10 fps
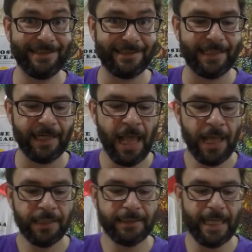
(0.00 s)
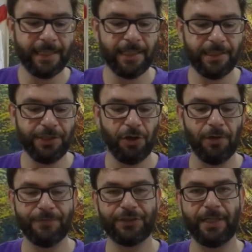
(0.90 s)
incident then you know
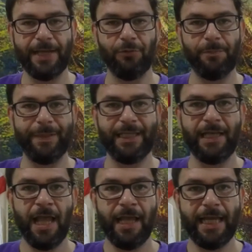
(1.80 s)
all of a sudden it would be